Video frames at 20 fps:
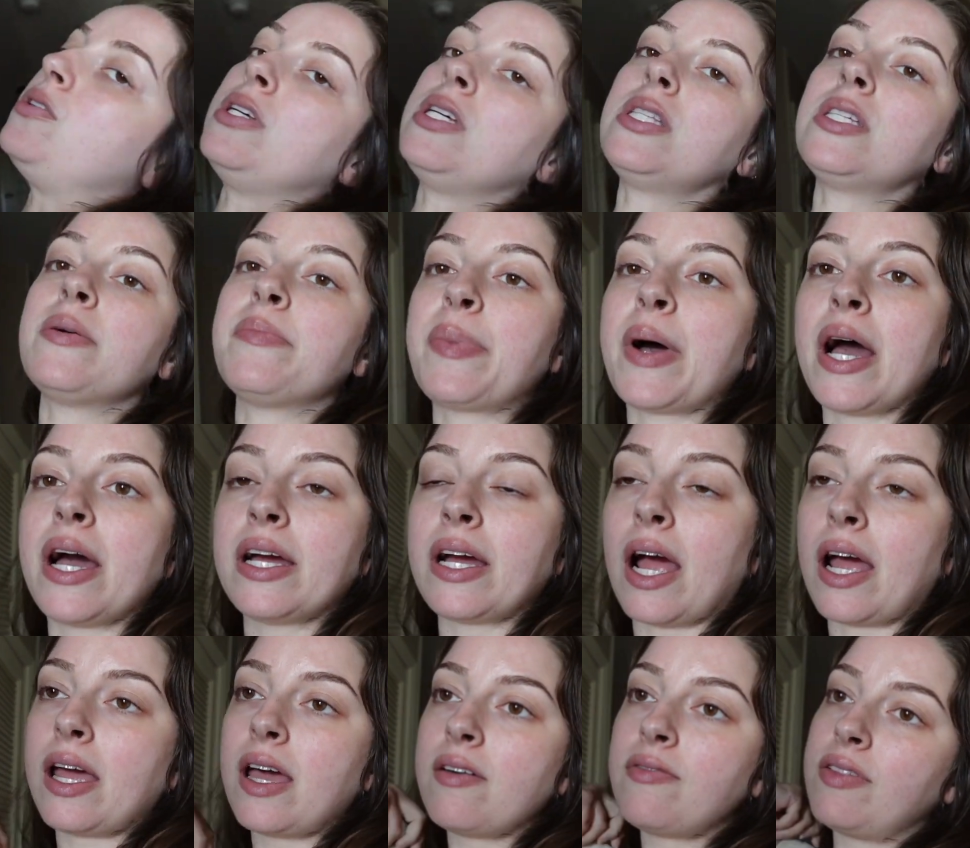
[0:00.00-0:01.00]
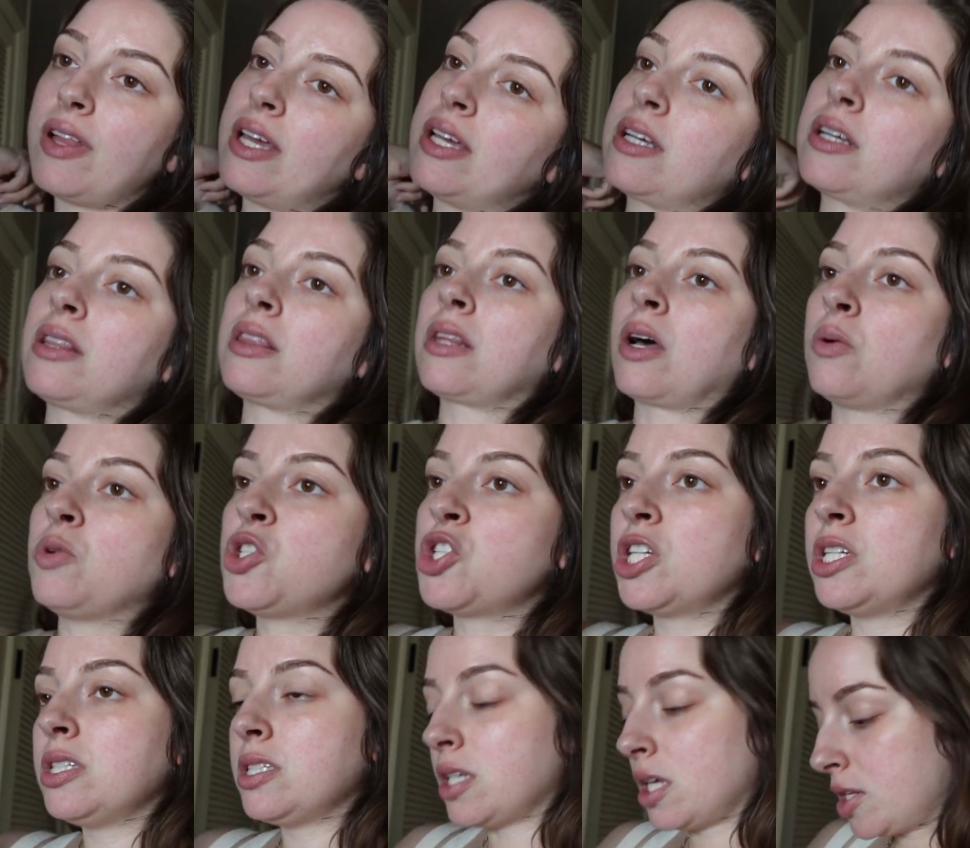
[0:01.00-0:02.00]
need to buy... I have like
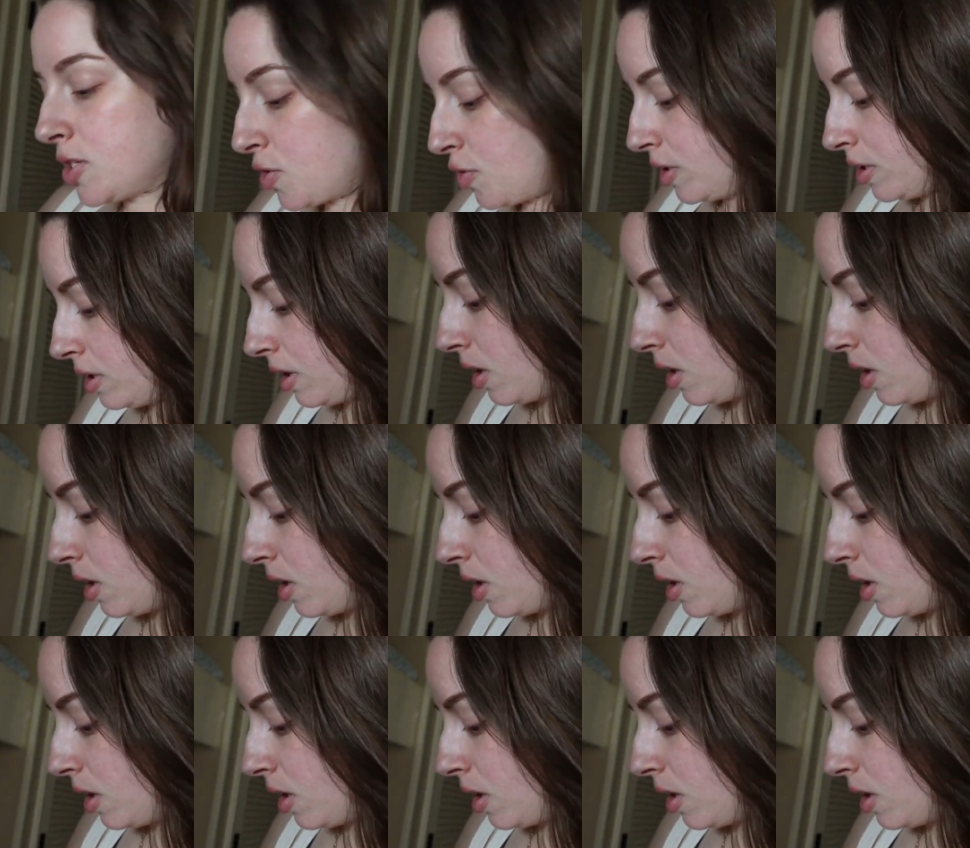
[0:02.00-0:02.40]
lotion, sunscreen